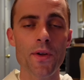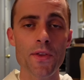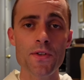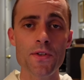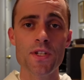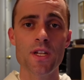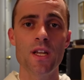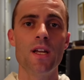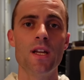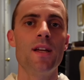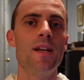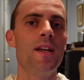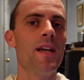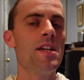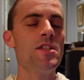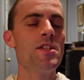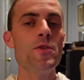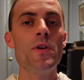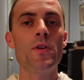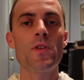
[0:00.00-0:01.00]
brothers,
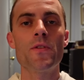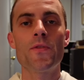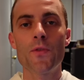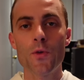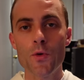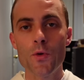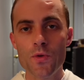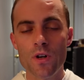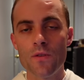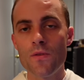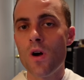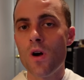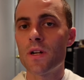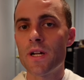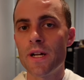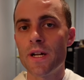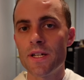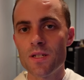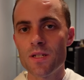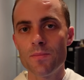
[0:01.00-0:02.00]
as you hear the fruit of our
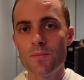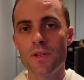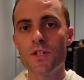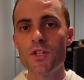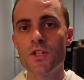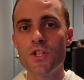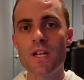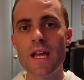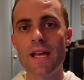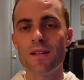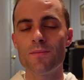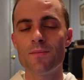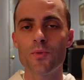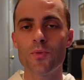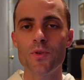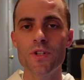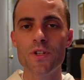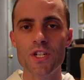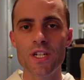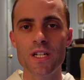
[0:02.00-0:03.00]
contemplation and
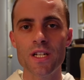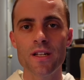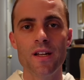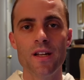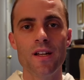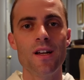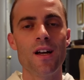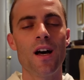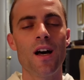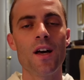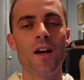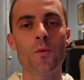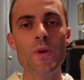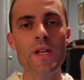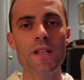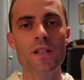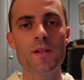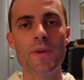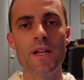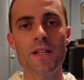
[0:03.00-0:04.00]
preaching on a
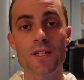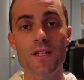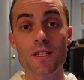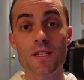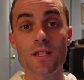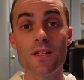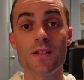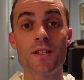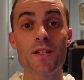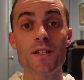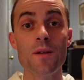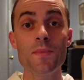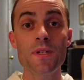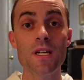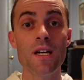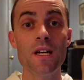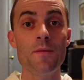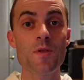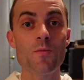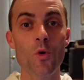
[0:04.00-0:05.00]
weekly basis and
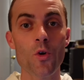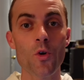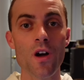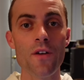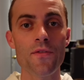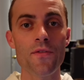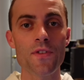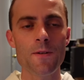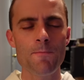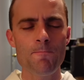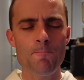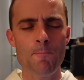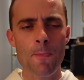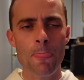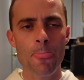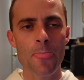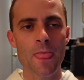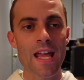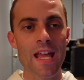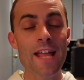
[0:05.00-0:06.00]
sometimes more often.
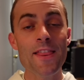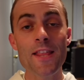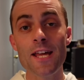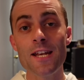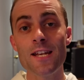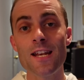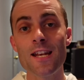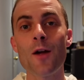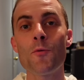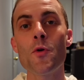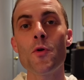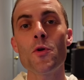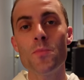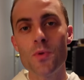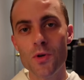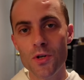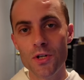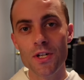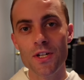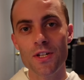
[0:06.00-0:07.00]
And then I wrote a
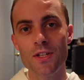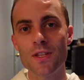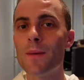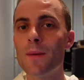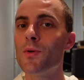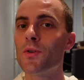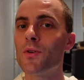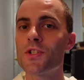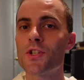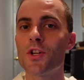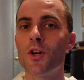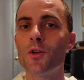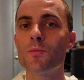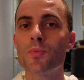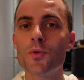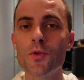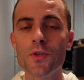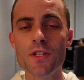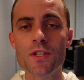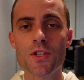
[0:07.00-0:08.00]
book. That book is called
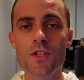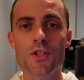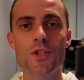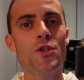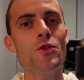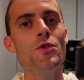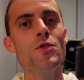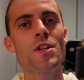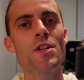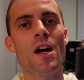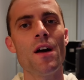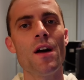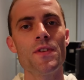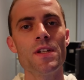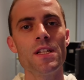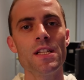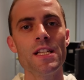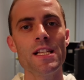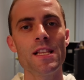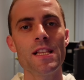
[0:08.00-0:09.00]
Prudence, Choose
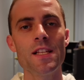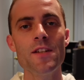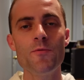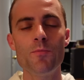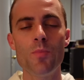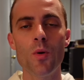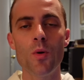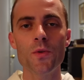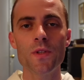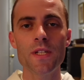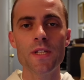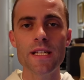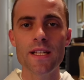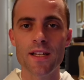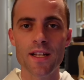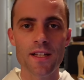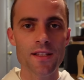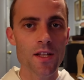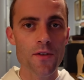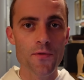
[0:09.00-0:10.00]
Confidently, Live Boldly,
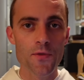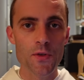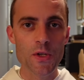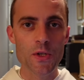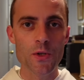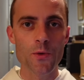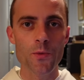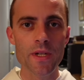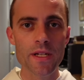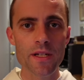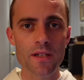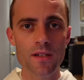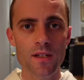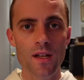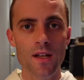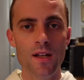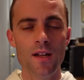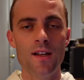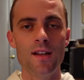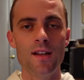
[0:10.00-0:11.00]
and I'd love for you to read it.
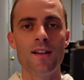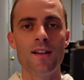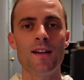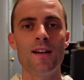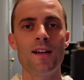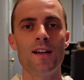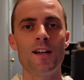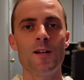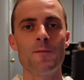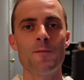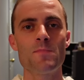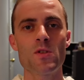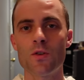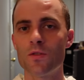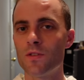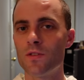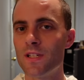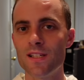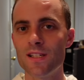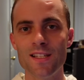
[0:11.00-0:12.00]

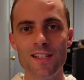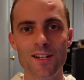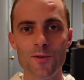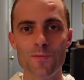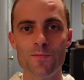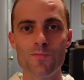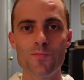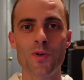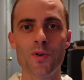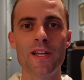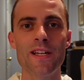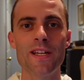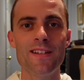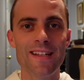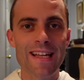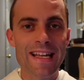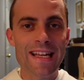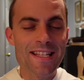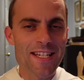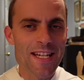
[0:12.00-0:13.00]
Certainly, you know, prayed
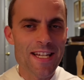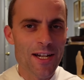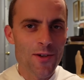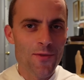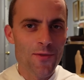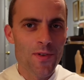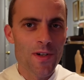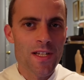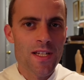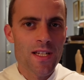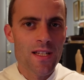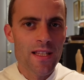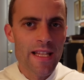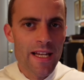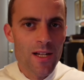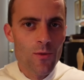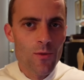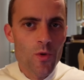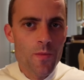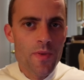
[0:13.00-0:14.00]
and sacrificed
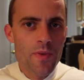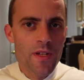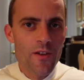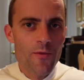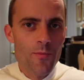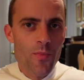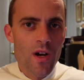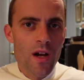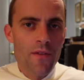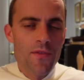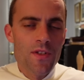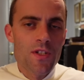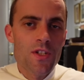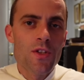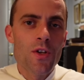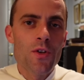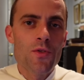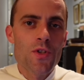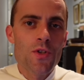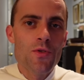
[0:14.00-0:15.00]
that it would be of profit to
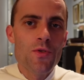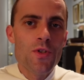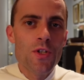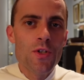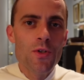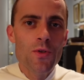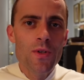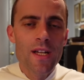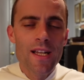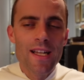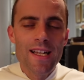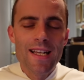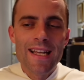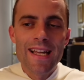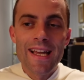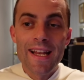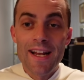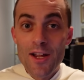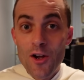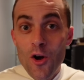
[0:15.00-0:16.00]
those who do,
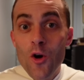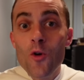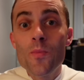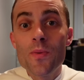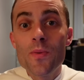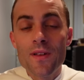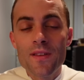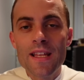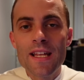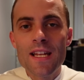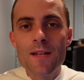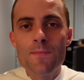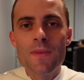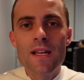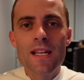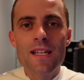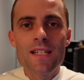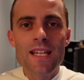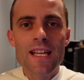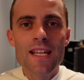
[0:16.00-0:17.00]
and I hope that it
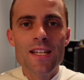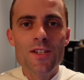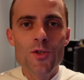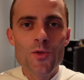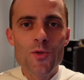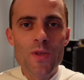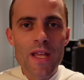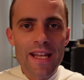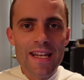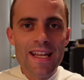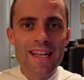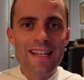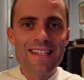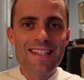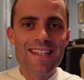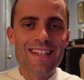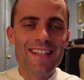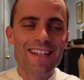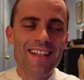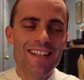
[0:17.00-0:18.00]
may attain to that
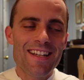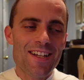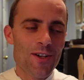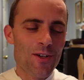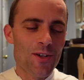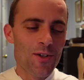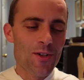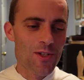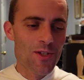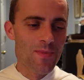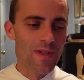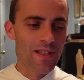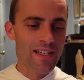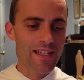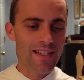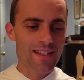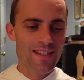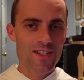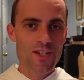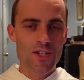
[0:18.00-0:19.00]
end
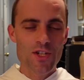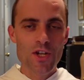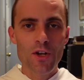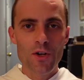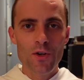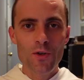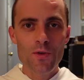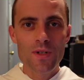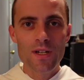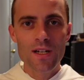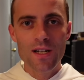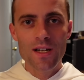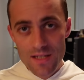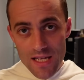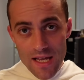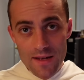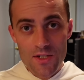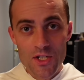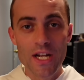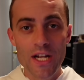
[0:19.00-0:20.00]
ultimately. So,
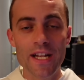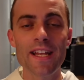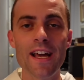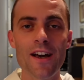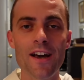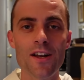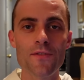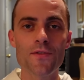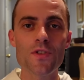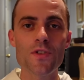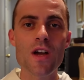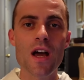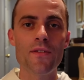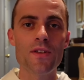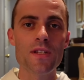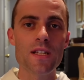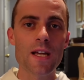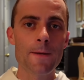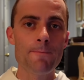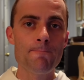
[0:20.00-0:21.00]
yeah, check it out if you
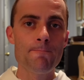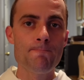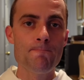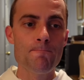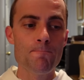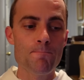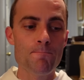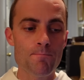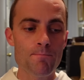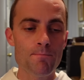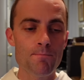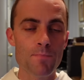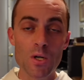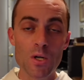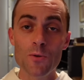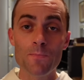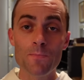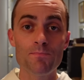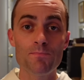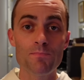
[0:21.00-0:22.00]
haven't yet.
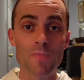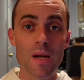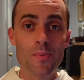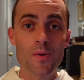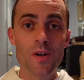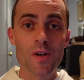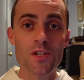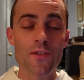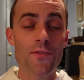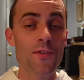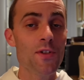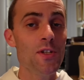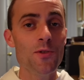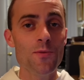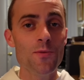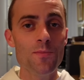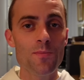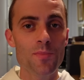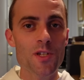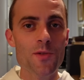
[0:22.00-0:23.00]
Boom. My prayers are for
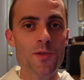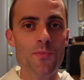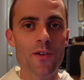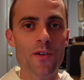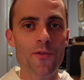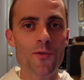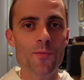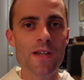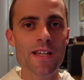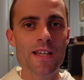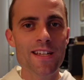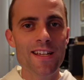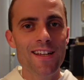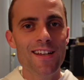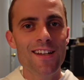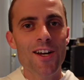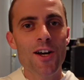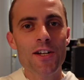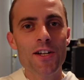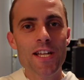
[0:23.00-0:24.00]
you. Please pray for me.
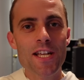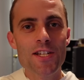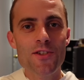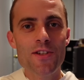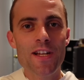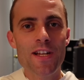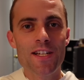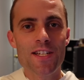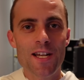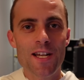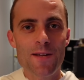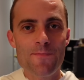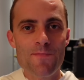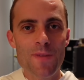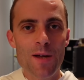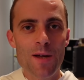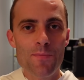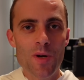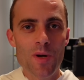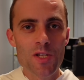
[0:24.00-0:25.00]
I'll catch you next time
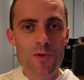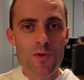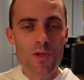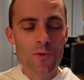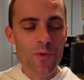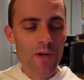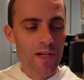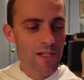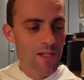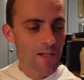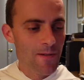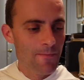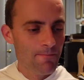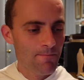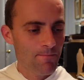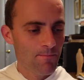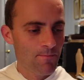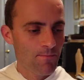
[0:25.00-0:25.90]
on Pints with Aquinas.